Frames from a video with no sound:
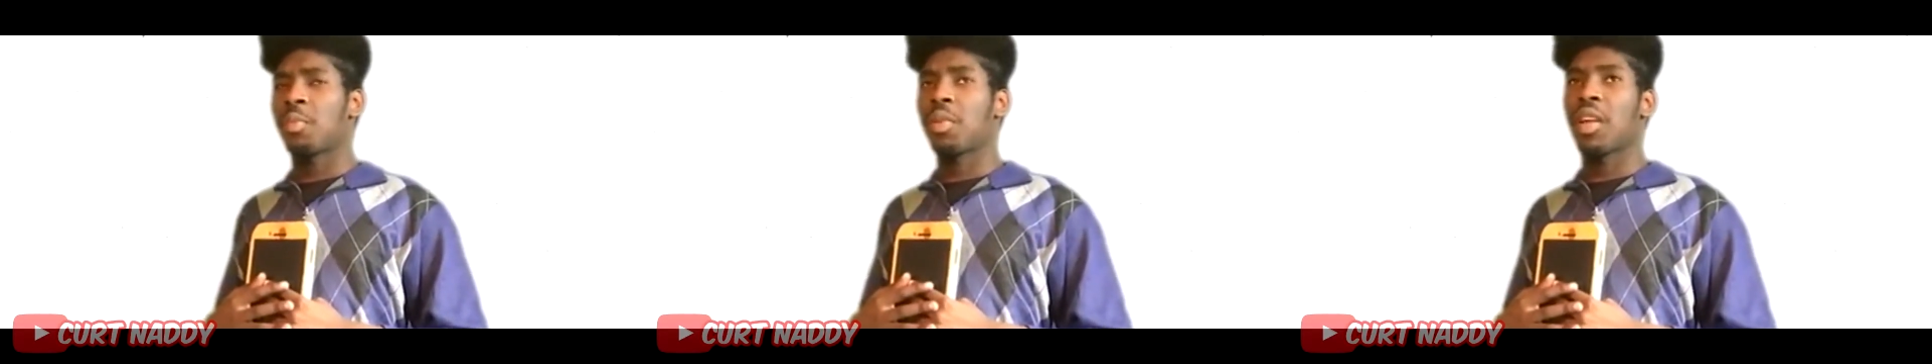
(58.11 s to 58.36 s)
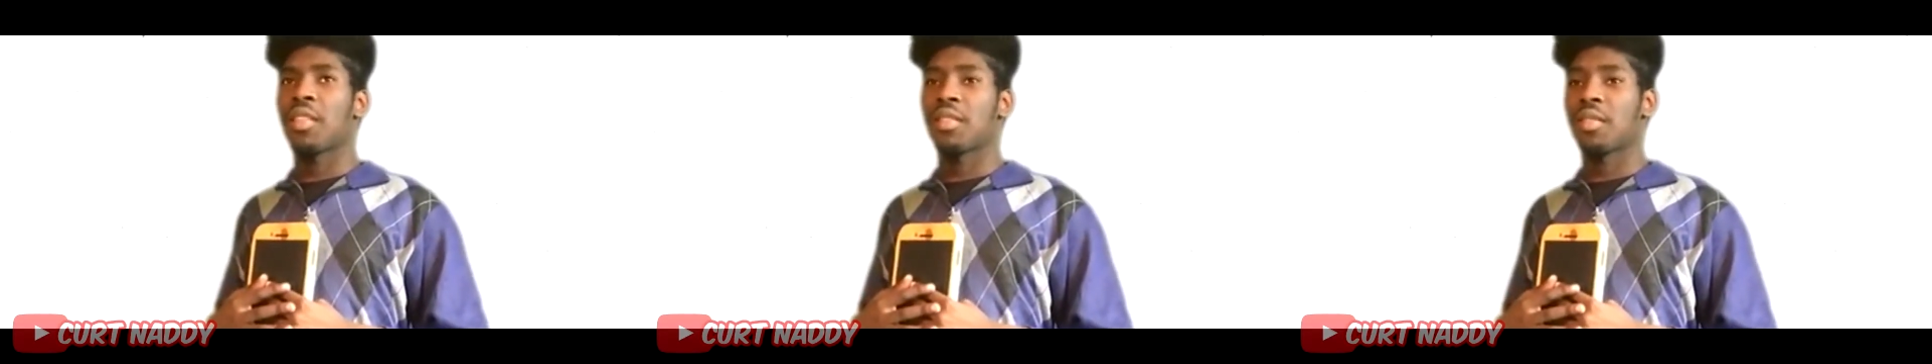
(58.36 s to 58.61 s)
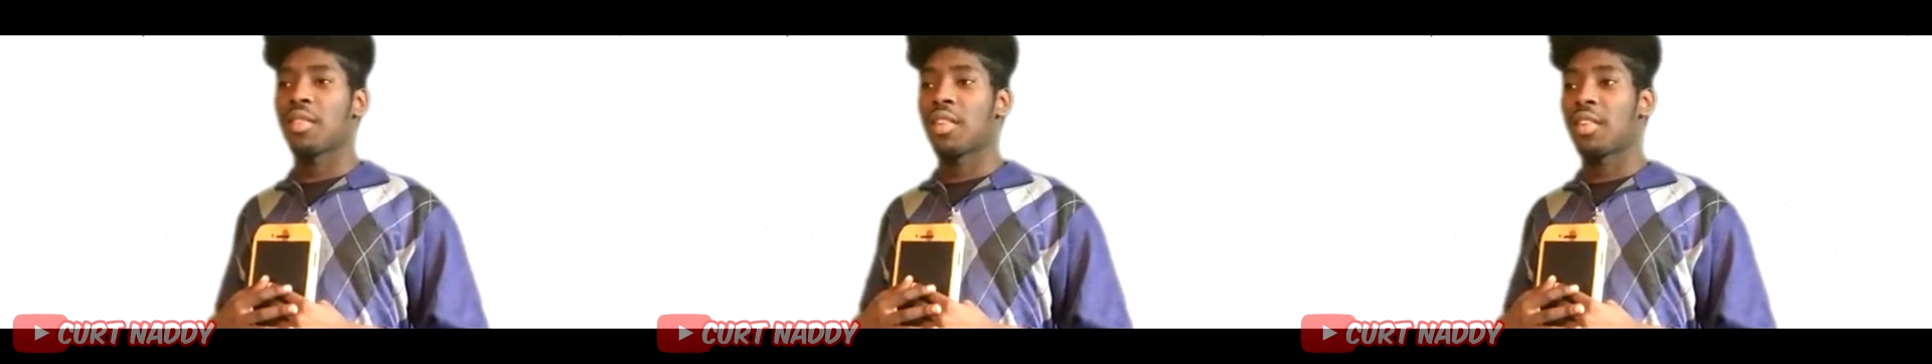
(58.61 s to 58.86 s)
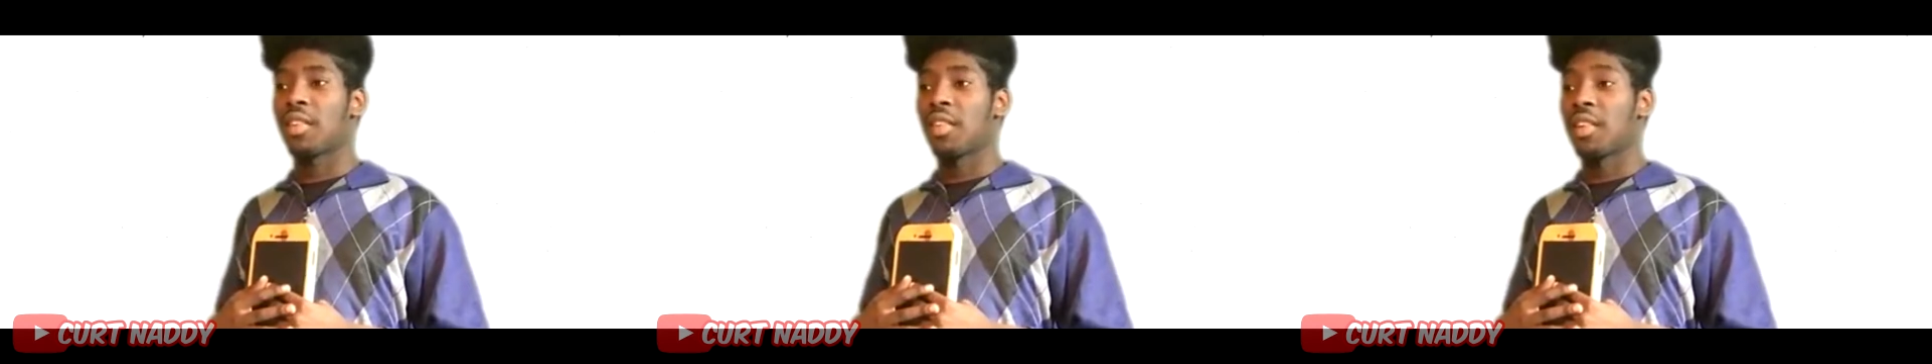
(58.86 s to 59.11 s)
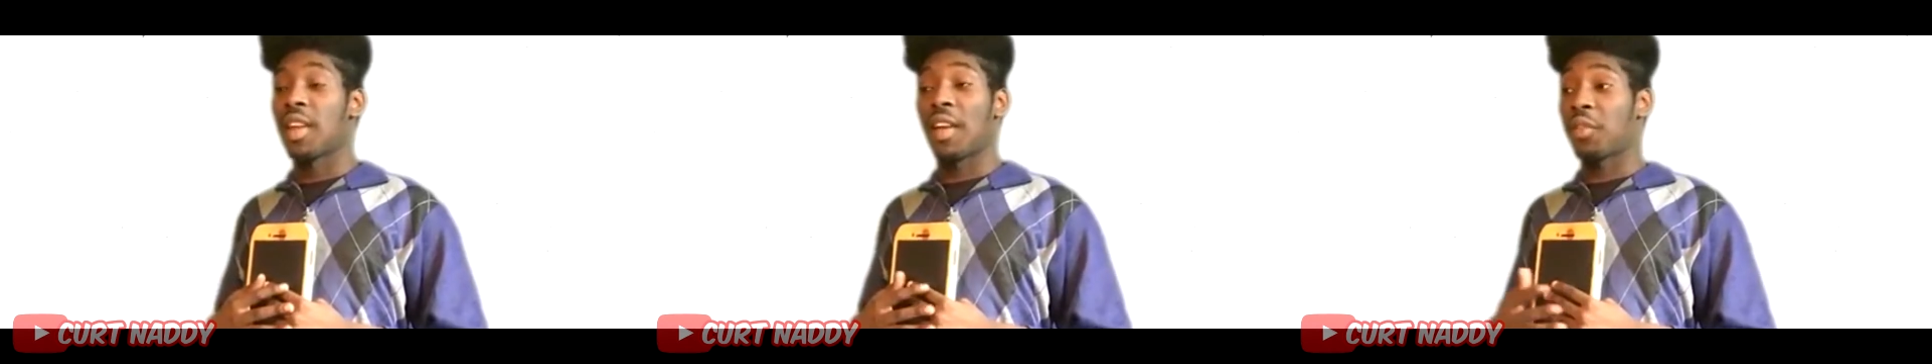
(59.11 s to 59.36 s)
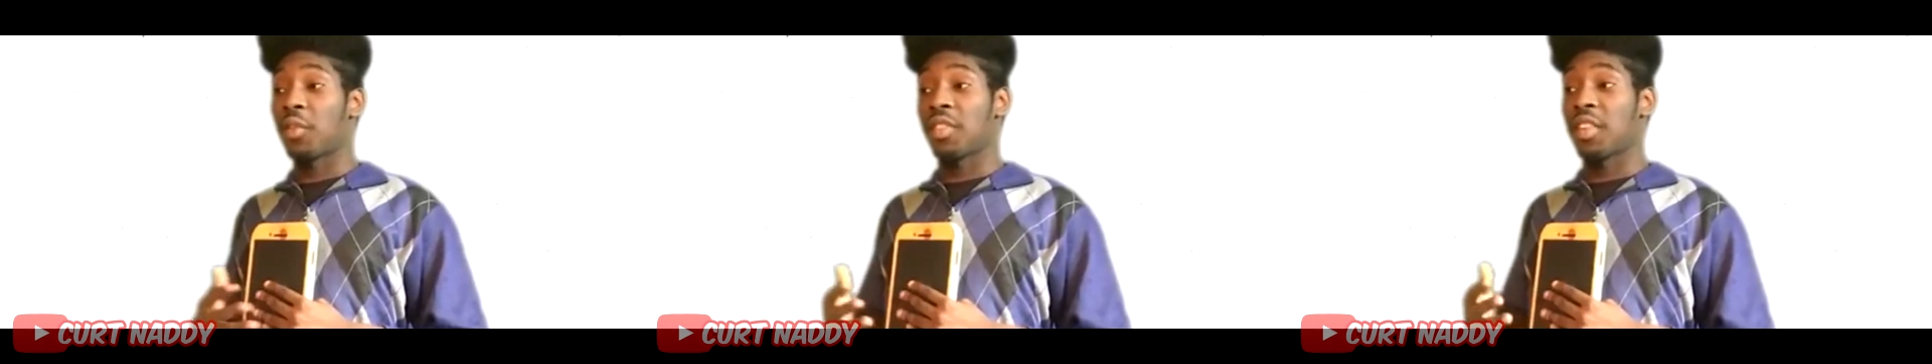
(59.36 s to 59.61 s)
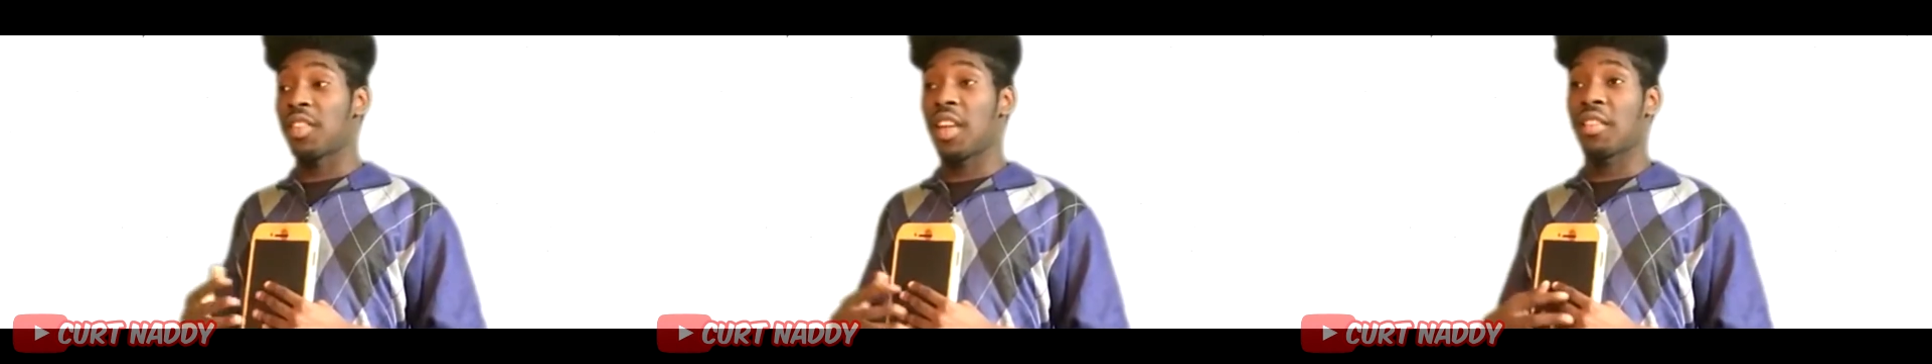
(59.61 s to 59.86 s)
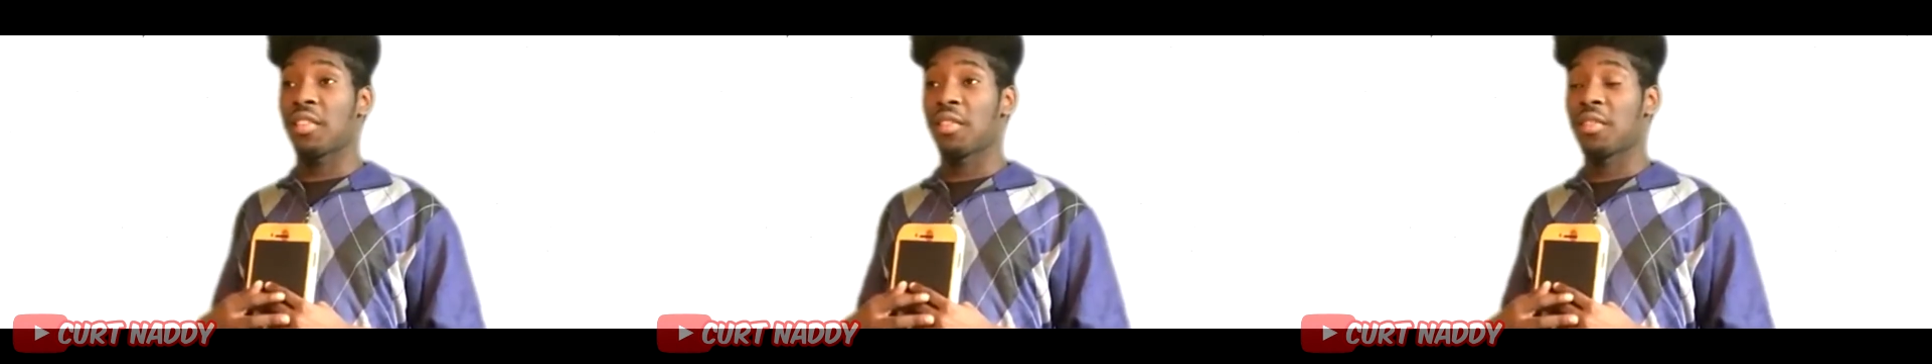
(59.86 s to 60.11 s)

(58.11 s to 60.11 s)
Plus, an iPhone 6S,